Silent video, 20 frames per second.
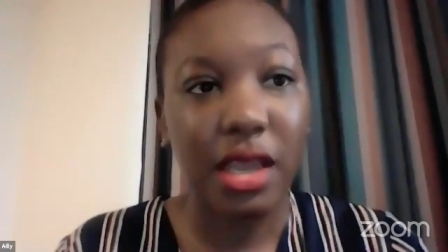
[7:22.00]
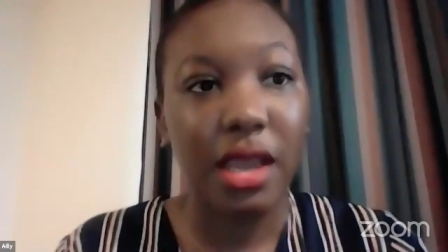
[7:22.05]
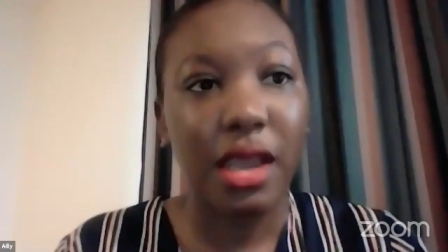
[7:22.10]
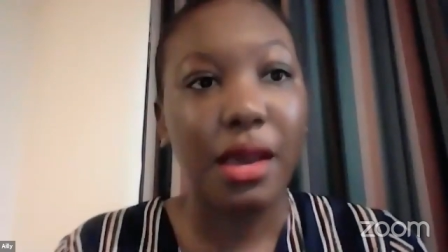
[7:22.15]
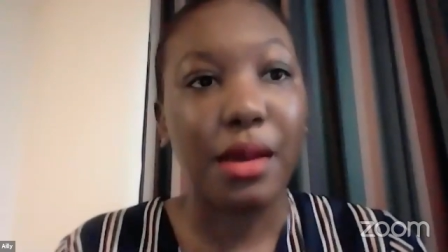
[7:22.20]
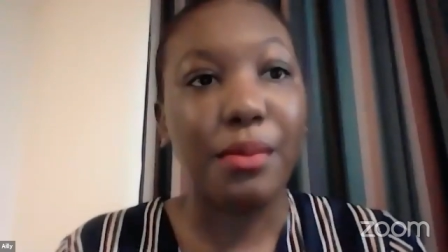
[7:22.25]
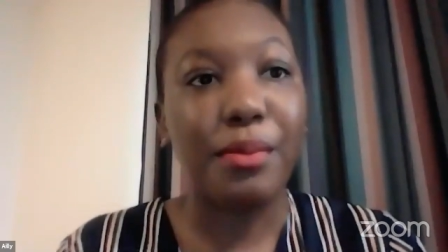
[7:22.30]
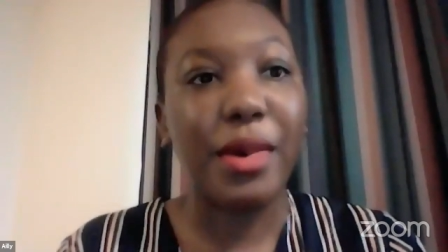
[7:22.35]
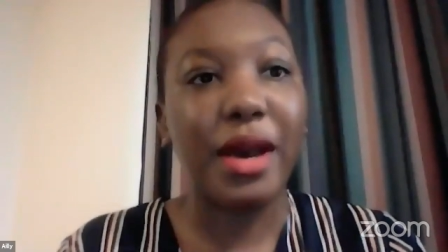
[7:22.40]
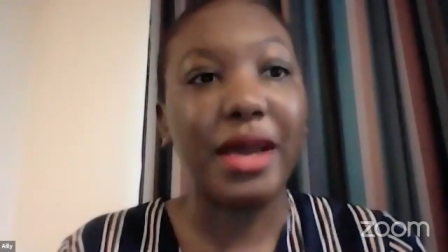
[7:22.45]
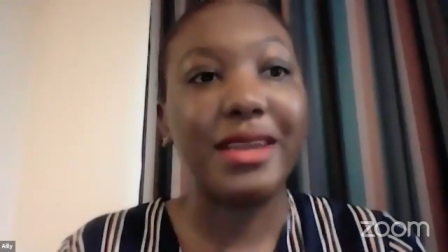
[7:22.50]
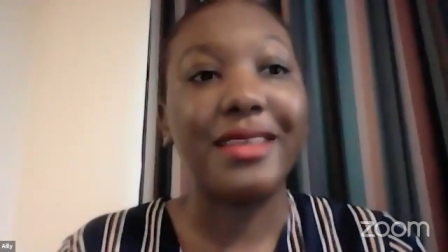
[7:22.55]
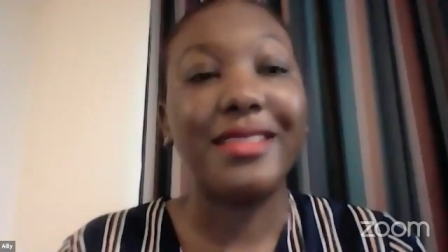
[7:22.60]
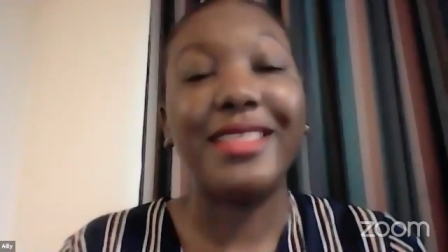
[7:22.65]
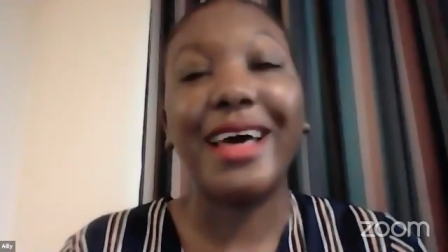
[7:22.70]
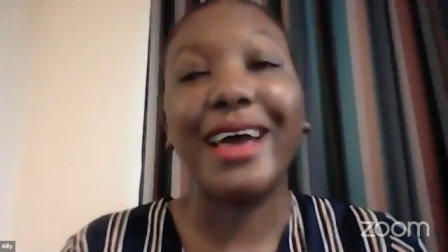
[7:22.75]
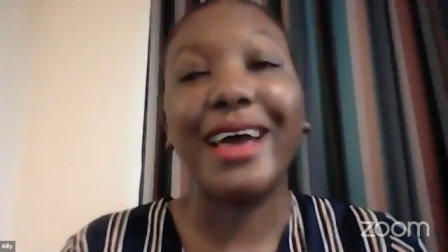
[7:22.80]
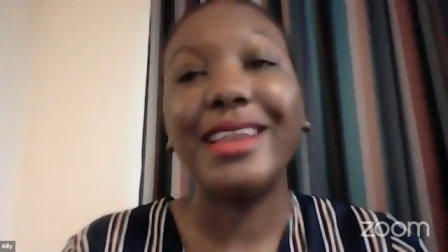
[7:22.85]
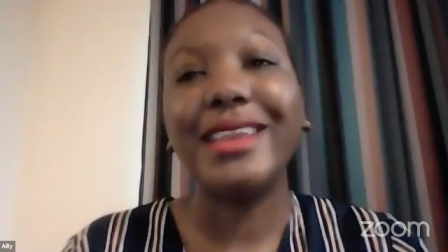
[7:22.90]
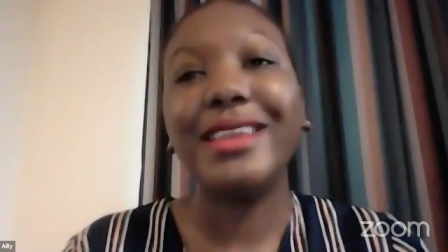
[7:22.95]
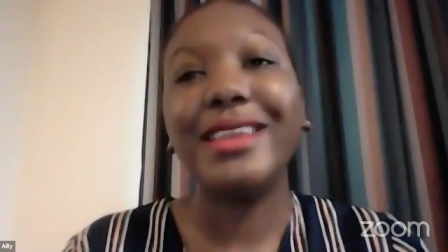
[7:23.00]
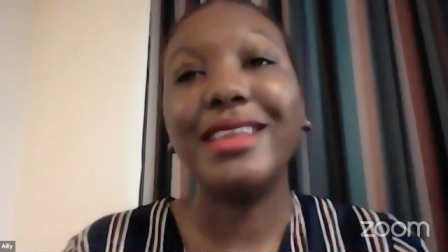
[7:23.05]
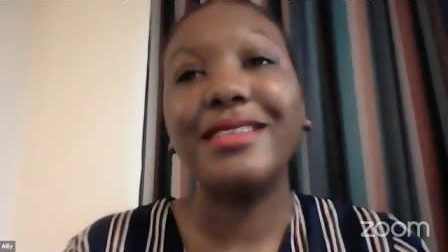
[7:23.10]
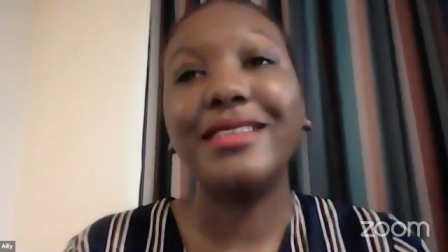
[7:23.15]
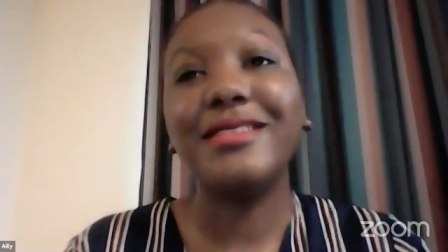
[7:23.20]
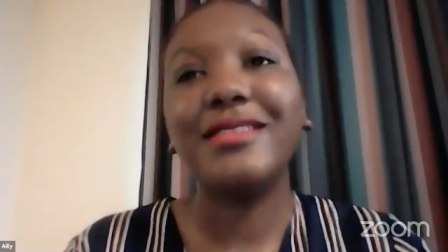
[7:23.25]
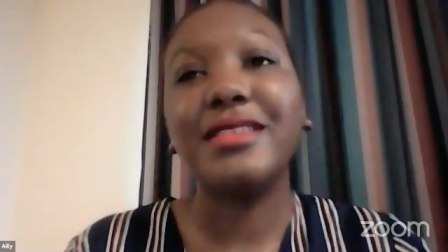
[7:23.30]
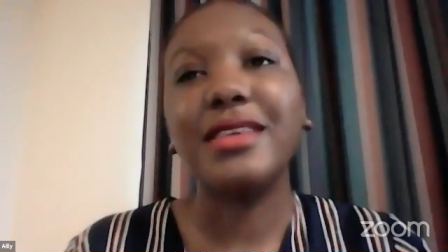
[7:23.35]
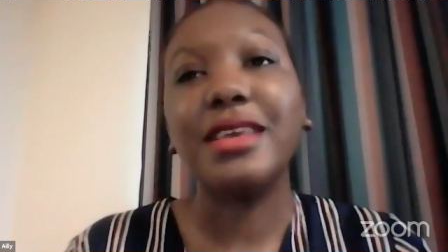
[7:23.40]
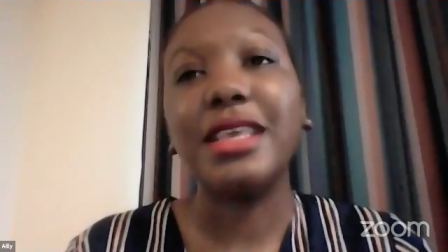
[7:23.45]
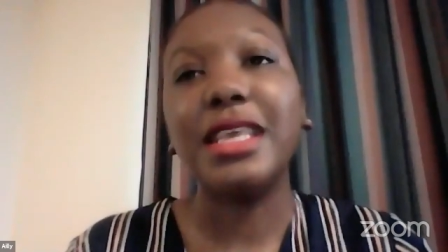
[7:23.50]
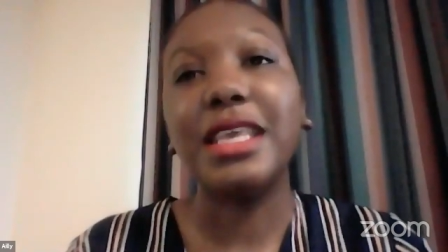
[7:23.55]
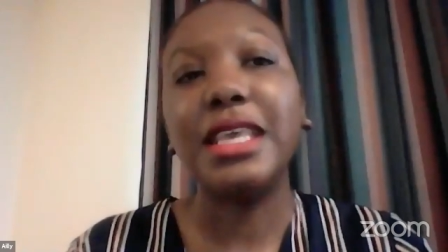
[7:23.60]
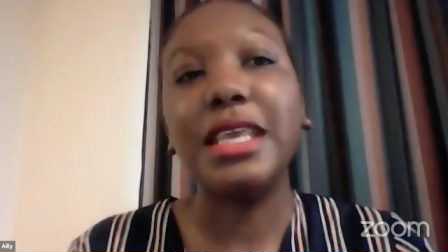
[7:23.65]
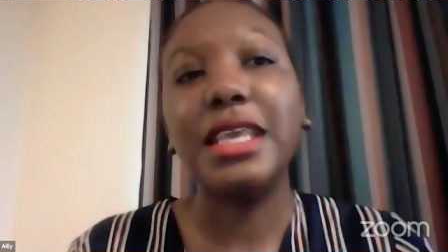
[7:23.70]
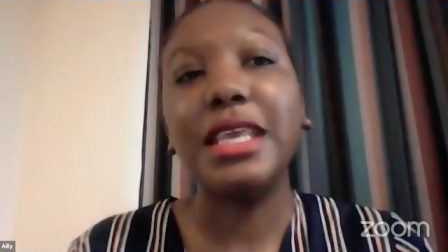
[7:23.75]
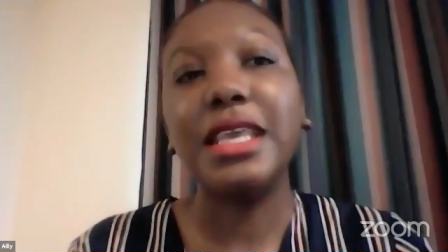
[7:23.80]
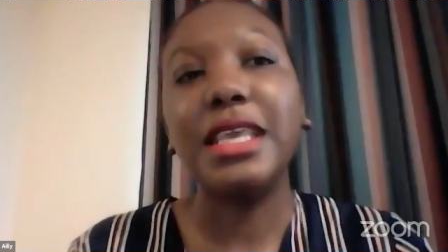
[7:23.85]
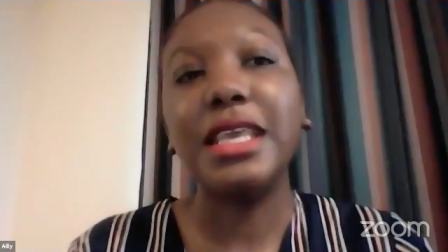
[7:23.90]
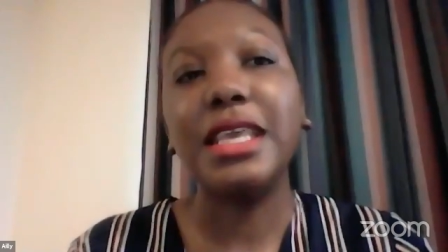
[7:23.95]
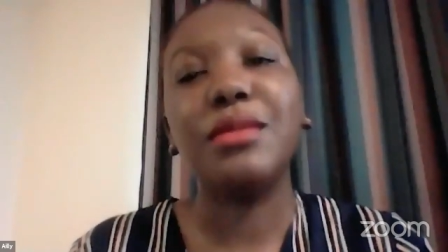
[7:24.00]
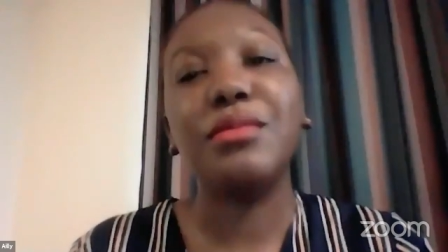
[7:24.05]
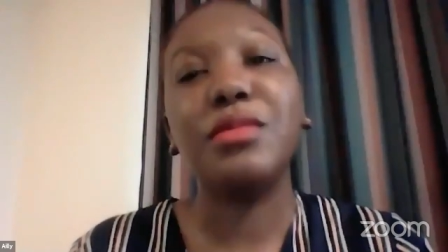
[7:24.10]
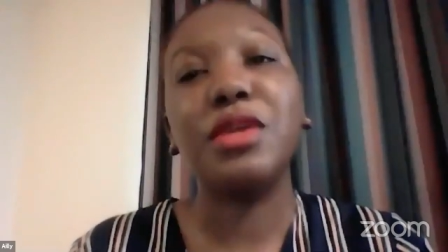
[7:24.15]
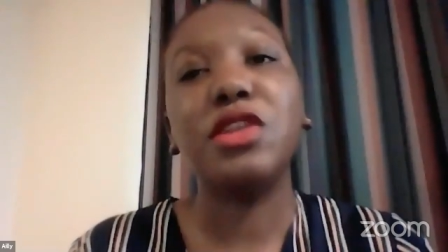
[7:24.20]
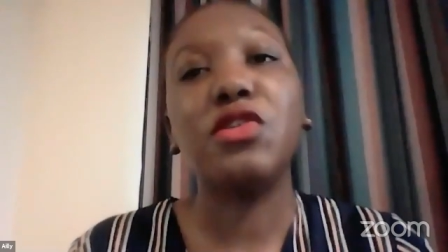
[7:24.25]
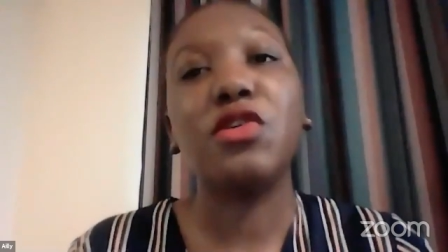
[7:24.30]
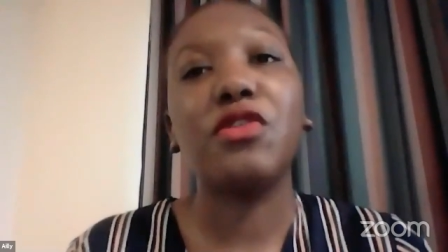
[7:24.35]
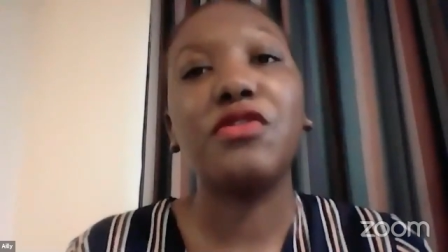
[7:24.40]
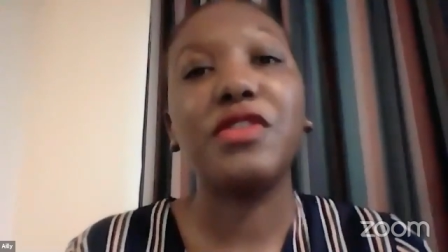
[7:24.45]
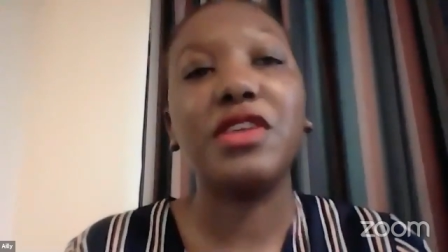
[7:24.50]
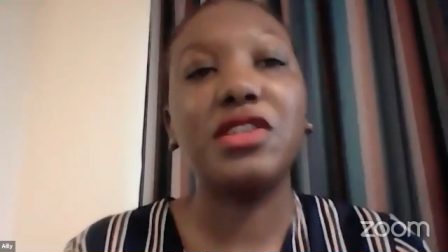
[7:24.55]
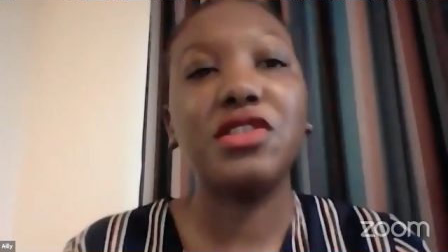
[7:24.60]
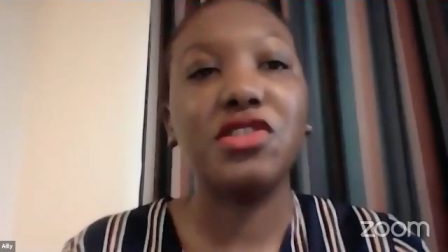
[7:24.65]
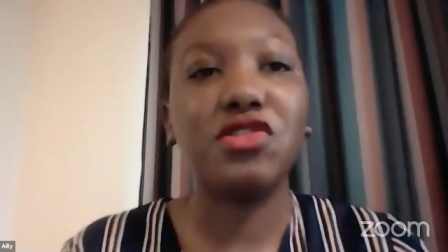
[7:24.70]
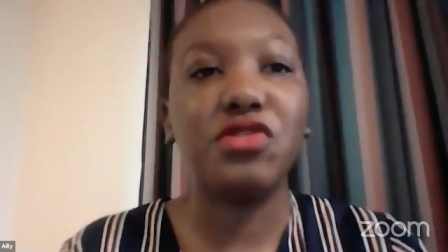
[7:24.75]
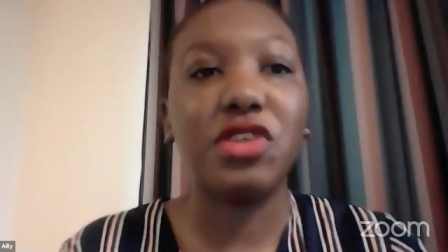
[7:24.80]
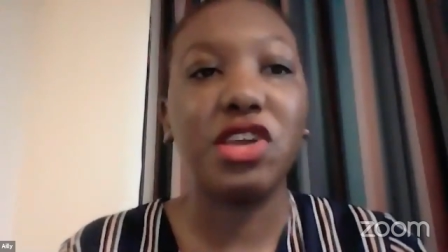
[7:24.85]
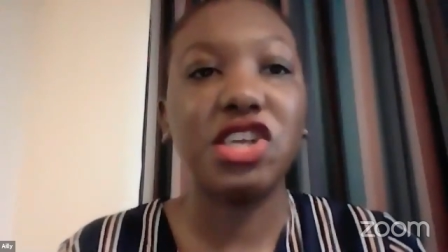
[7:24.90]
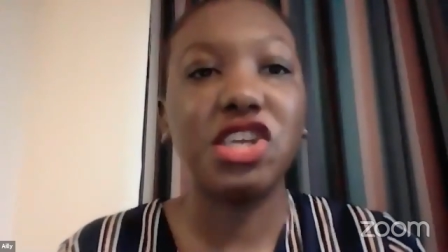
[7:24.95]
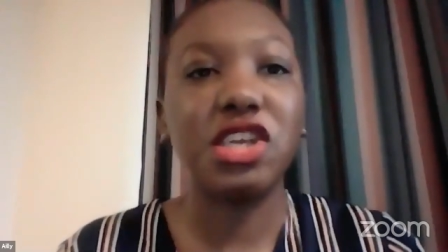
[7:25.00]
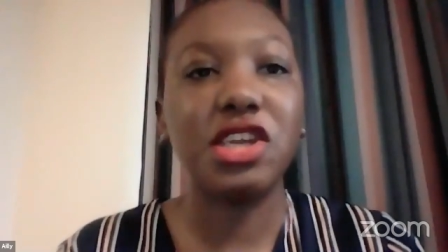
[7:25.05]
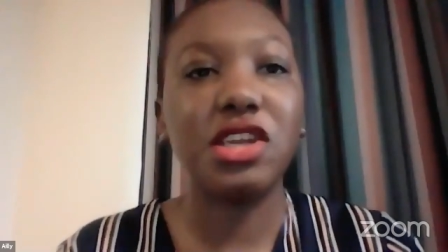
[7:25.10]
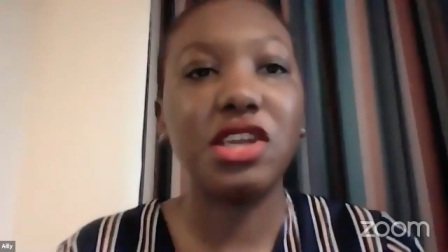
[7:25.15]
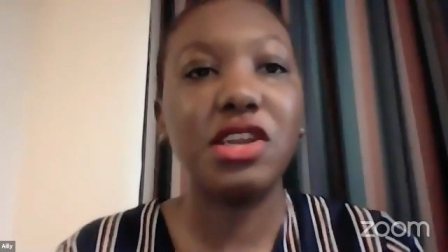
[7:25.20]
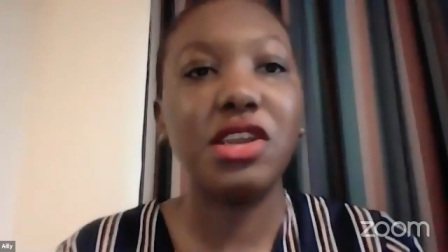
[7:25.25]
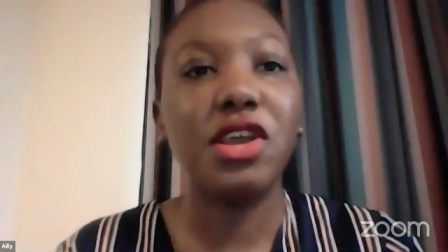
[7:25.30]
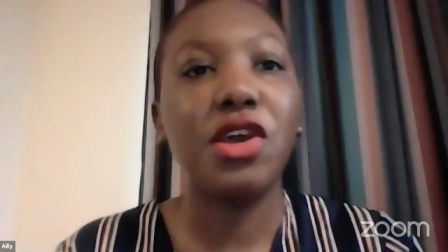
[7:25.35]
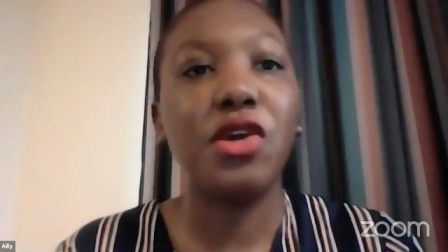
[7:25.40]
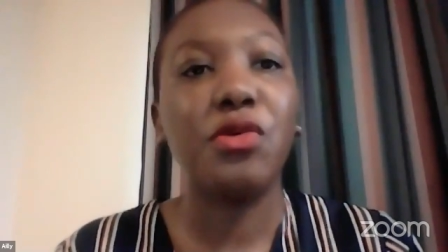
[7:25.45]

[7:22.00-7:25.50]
but that needs a key element of integration